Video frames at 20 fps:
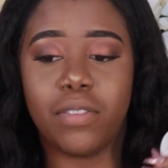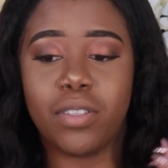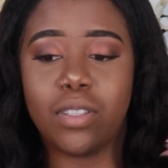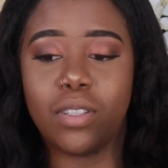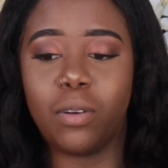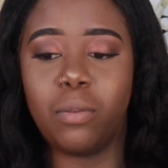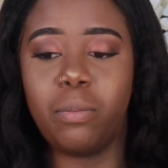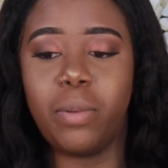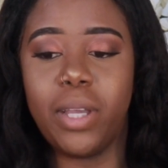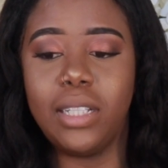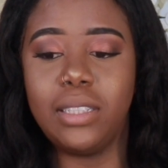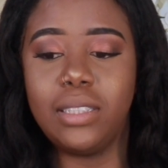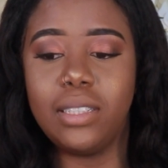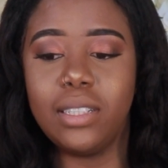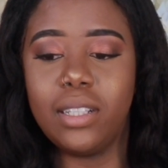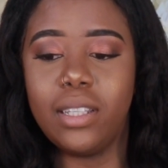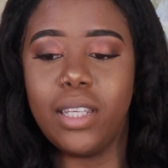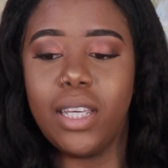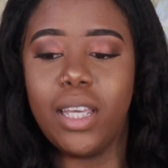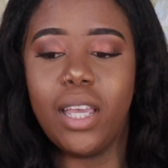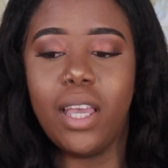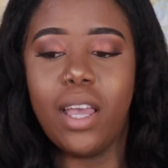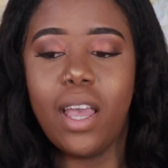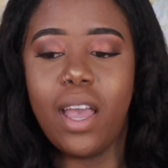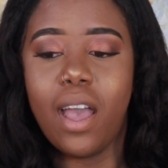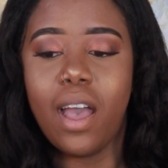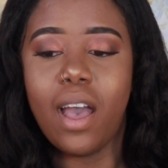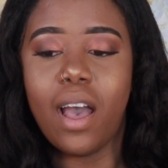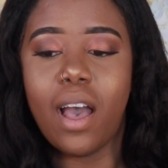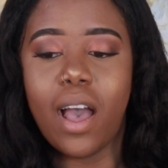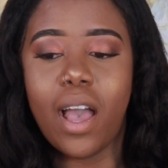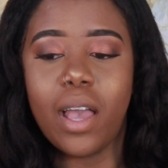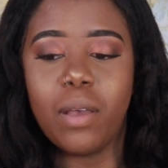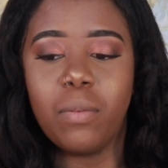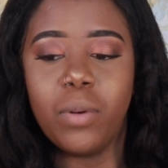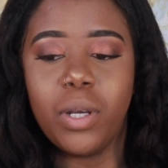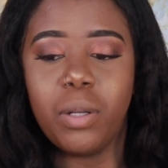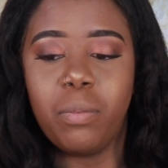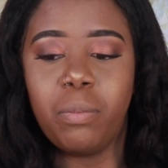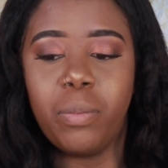So basically, I
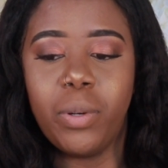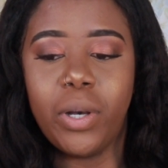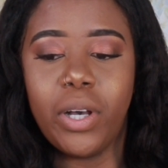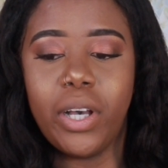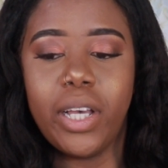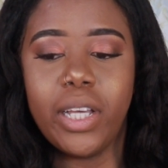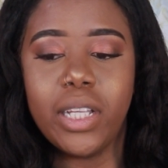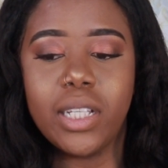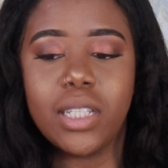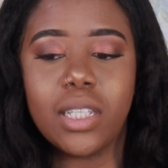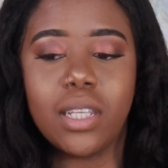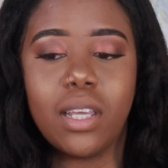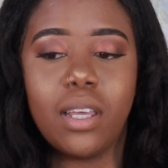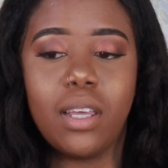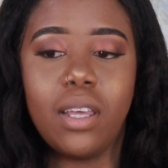would put